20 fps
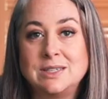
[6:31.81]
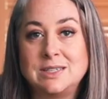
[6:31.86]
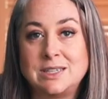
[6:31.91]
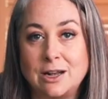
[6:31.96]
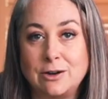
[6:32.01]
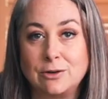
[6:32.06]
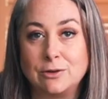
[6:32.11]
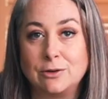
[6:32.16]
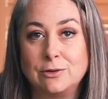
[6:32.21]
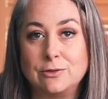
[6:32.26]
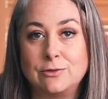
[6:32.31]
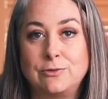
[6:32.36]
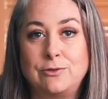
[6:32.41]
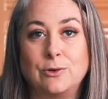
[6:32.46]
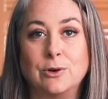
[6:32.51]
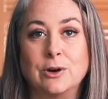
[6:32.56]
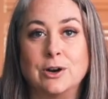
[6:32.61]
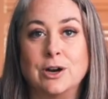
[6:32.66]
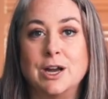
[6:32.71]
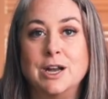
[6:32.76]
settle
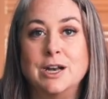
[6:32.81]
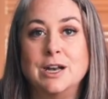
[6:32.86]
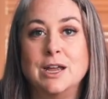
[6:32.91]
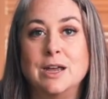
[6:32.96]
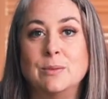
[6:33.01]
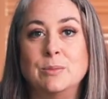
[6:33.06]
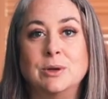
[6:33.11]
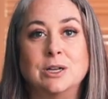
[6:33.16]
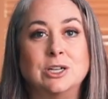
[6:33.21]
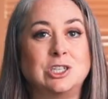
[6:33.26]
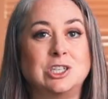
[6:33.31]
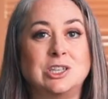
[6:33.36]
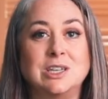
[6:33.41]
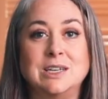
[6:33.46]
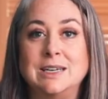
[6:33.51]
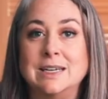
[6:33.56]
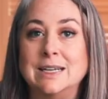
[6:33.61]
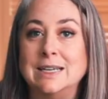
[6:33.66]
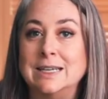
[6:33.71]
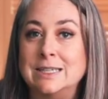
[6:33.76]
for an image
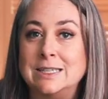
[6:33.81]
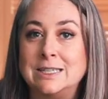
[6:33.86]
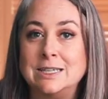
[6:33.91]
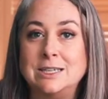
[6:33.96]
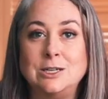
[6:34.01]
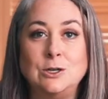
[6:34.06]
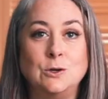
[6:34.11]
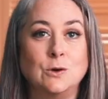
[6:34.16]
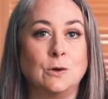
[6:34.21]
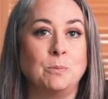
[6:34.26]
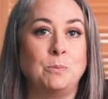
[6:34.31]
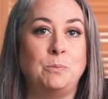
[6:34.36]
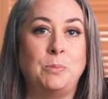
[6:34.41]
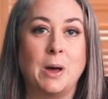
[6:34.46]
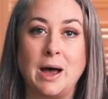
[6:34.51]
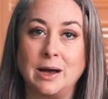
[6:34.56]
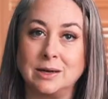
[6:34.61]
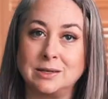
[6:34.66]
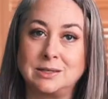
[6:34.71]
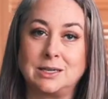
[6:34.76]
that isn't your
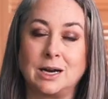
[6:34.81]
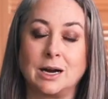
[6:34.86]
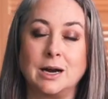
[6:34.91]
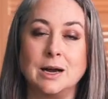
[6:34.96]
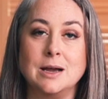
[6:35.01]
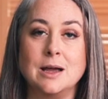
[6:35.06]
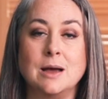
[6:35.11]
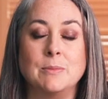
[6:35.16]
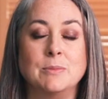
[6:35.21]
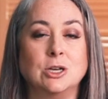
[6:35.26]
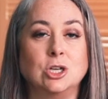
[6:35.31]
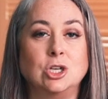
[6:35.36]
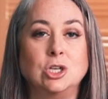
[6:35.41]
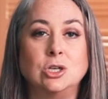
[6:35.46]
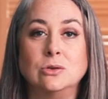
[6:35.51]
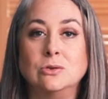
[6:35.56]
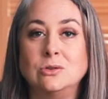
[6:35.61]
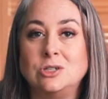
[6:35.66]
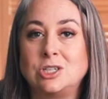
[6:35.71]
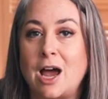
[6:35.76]
best. I am a
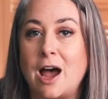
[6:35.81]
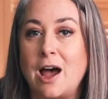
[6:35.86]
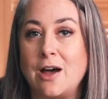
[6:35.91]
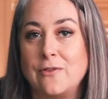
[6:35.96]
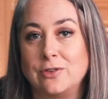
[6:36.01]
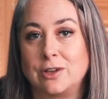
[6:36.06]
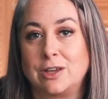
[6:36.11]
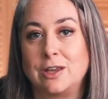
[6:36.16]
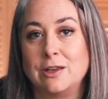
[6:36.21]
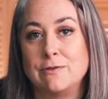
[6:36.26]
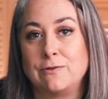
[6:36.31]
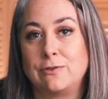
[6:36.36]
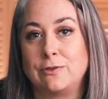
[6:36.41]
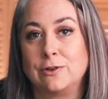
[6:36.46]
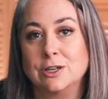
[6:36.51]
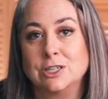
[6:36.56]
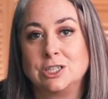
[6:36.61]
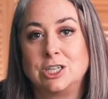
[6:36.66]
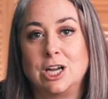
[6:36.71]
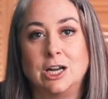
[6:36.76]
huge advocate
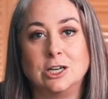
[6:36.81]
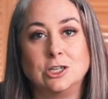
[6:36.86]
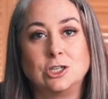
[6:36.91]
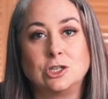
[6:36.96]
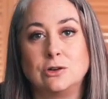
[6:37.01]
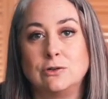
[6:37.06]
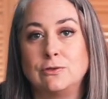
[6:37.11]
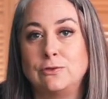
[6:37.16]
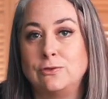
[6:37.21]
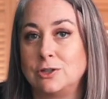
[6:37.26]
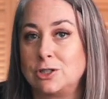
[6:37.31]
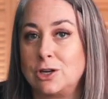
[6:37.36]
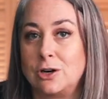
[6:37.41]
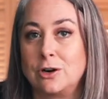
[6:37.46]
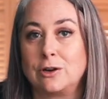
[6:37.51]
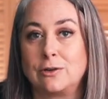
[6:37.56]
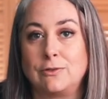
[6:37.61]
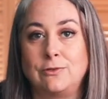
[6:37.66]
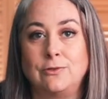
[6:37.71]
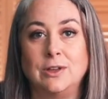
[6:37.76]
for intentional
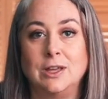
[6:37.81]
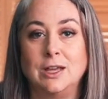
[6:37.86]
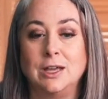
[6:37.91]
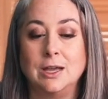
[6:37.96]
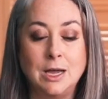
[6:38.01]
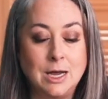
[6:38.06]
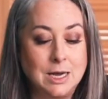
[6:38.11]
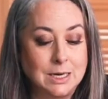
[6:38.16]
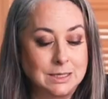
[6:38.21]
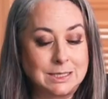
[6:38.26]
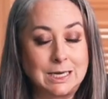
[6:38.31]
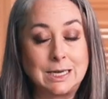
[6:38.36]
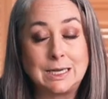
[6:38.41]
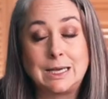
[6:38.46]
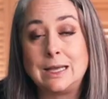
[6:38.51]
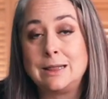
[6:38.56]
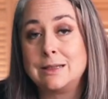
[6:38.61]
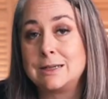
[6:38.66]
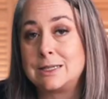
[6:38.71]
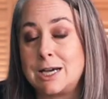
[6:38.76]
photography.
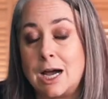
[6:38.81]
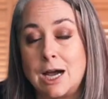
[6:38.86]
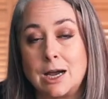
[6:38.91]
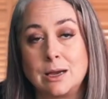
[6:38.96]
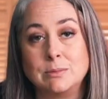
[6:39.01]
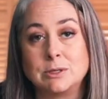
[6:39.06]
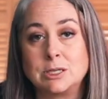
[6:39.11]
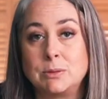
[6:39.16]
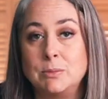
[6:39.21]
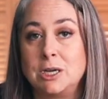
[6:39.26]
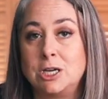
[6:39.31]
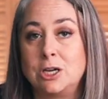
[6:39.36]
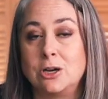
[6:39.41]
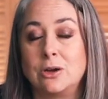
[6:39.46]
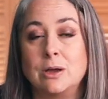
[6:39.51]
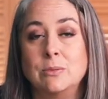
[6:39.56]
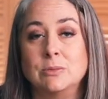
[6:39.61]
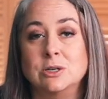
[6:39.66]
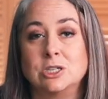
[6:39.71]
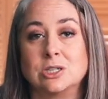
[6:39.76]
Taking the time to make
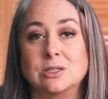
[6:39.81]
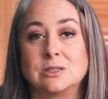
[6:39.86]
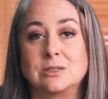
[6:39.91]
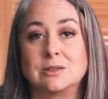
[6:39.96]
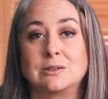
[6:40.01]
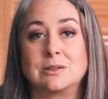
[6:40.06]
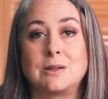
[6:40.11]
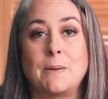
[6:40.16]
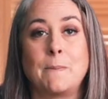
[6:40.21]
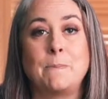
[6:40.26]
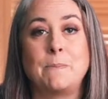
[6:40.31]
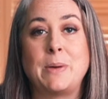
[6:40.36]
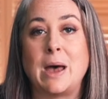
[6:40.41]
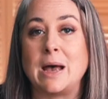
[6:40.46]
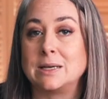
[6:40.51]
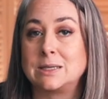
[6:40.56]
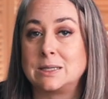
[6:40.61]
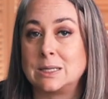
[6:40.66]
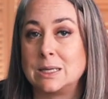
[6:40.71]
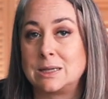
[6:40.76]
your images look the
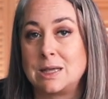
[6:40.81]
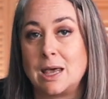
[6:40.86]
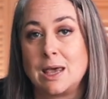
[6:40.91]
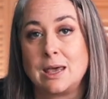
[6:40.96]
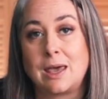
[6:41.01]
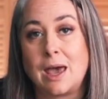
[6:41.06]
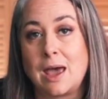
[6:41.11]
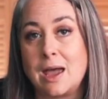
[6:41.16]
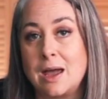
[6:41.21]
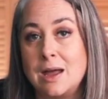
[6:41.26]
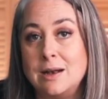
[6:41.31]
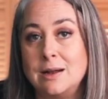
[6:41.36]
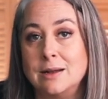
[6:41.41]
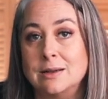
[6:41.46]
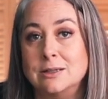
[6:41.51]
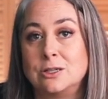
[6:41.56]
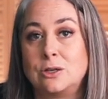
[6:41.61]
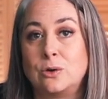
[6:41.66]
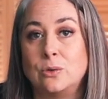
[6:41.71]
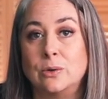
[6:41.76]
best that they can
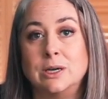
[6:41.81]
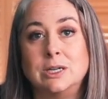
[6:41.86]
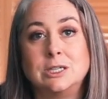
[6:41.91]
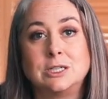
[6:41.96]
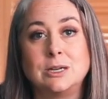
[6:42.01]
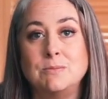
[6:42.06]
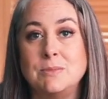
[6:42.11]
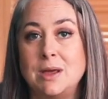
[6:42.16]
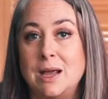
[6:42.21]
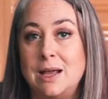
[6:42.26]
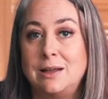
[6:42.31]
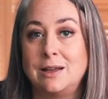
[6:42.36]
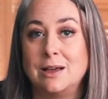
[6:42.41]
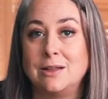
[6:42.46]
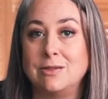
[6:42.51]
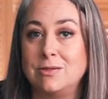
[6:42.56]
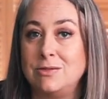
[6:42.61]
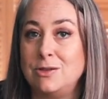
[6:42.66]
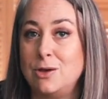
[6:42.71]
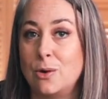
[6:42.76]
is going to make
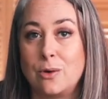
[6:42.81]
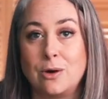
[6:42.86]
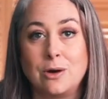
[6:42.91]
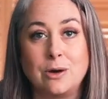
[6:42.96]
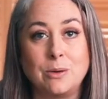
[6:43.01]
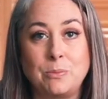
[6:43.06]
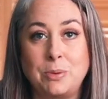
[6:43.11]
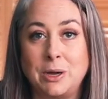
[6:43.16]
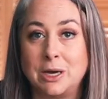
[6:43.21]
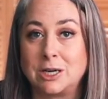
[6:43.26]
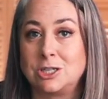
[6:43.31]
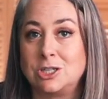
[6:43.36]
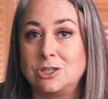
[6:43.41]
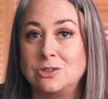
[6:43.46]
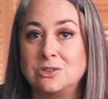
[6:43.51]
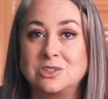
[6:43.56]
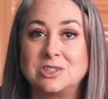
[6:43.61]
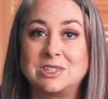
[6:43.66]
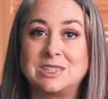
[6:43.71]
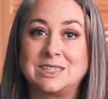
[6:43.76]
your
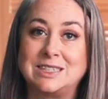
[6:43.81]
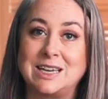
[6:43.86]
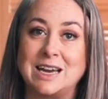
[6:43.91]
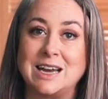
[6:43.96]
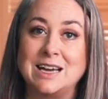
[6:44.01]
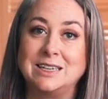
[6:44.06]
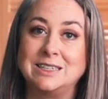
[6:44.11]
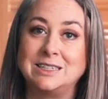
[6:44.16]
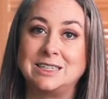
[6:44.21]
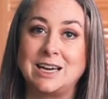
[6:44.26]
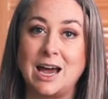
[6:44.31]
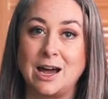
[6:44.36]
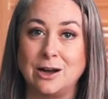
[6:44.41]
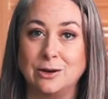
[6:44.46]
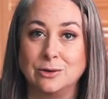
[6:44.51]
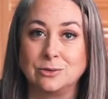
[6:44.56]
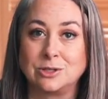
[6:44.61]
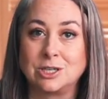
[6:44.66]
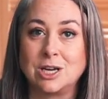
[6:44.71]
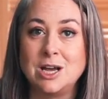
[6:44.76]
pictures stand
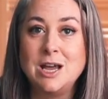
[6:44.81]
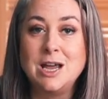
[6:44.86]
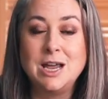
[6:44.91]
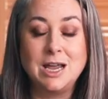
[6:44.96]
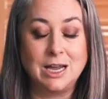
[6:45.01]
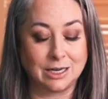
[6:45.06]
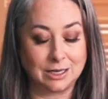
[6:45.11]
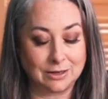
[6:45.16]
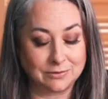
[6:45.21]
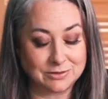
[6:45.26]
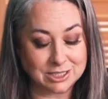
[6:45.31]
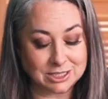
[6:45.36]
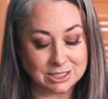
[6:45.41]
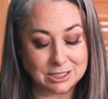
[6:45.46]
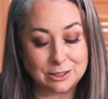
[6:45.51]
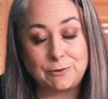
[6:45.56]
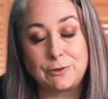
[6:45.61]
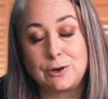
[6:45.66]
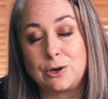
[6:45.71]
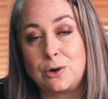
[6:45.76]
out. It gives a
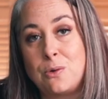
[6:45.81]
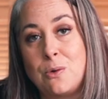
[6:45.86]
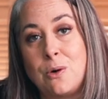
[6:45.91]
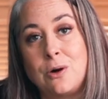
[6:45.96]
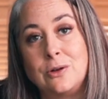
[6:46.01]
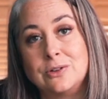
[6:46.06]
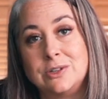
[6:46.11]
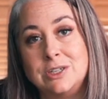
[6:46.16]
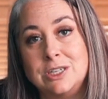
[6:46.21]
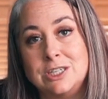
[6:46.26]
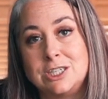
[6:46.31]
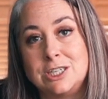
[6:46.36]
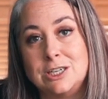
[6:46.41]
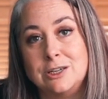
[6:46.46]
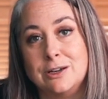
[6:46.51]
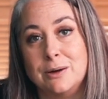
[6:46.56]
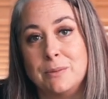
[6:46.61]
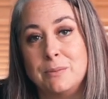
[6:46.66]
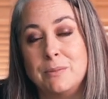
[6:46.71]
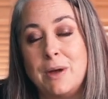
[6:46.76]
different quality to
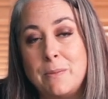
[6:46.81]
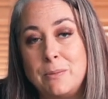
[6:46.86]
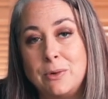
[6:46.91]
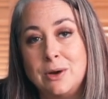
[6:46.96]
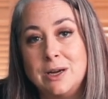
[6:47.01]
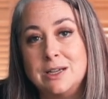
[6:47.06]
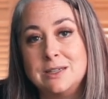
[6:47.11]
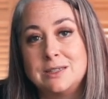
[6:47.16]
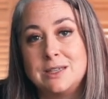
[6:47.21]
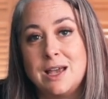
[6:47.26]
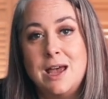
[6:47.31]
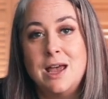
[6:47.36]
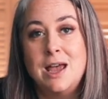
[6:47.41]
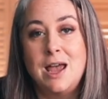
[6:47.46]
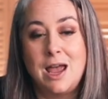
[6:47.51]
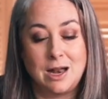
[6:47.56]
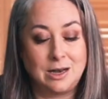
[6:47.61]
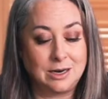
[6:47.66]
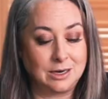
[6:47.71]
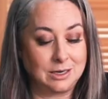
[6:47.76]
your memories,
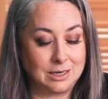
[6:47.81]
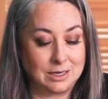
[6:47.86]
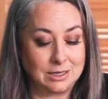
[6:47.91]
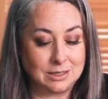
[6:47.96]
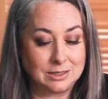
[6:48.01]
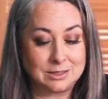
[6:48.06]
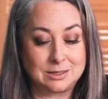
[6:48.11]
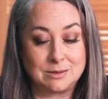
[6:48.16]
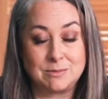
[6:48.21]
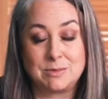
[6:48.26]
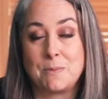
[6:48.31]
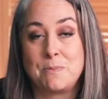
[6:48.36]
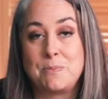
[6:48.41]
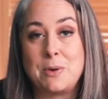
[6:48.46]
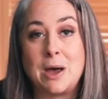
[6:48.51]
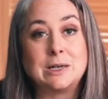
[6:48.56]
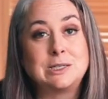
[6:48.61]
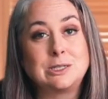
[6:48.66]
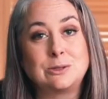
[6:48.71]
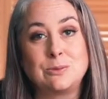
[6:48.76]
and it is the
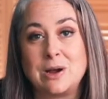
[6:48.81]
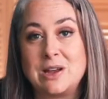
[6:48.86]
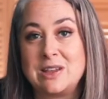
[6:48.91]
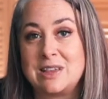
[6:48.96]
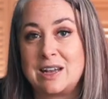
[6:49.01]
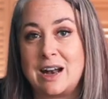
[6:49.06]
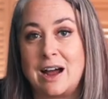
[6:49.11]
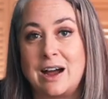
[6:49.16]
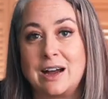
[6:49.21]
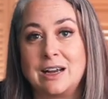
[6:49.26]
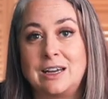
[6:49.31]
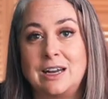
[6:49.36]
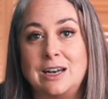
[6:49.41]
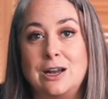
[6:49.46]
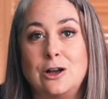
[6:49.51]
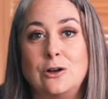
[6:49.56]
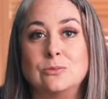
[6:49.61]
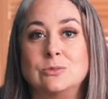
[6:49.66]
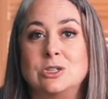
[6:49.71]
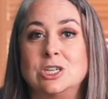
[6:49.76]
best way that I can
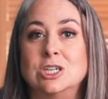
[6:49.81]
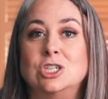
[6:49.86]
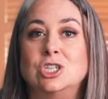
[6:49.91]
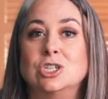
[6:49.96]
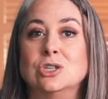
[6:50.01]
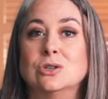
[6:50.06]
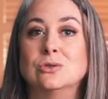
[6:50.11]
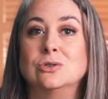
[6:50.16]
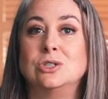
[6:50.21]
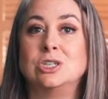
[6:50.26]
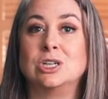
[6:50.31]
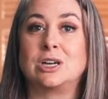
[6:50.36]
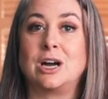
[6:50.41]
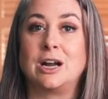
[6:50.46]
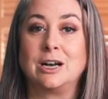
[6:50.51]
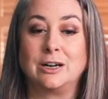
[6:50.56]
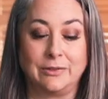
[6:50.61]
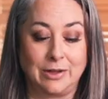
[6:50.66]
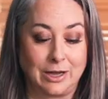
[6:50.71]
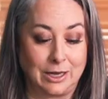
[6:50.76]
help teach you to
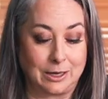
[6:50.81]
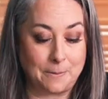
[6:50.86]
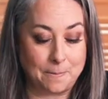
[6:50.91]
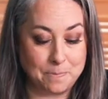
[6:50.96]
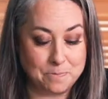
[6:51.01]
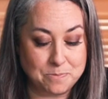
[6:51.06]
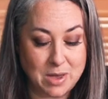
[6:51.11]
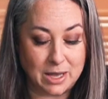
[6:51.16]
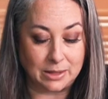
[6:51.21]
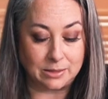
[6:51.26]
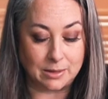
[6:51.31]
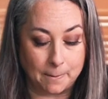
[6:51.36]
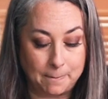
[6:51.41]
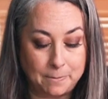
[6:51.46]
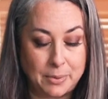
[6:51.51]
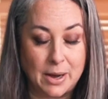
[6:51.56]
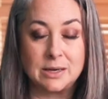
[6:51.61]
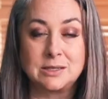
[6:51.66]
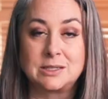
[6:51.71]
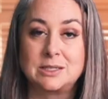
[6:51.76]
kind of like make the
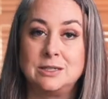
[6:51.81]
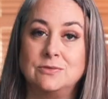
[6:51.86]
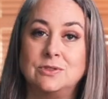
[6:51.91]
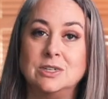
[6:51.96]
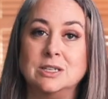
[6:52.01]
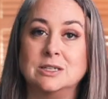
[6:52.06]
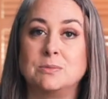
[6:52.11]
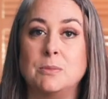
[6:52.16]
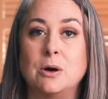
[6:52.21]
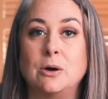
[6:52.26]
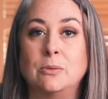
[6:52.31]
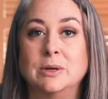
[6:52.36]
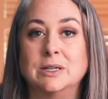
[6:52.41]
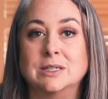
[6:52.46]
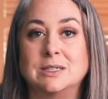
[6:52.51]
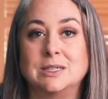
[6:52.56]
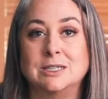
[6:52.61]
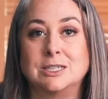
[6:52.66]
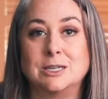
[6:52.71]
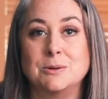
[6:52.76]
best of these
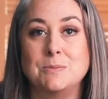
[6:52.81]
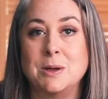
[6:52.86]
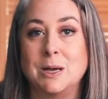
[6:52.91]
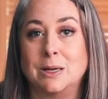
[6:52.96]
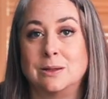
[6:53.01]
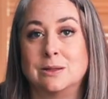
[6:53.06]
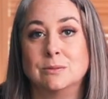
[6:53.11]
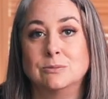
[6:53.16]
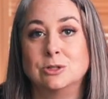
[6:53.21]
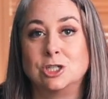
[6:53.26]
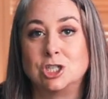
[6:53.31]
moments and to make them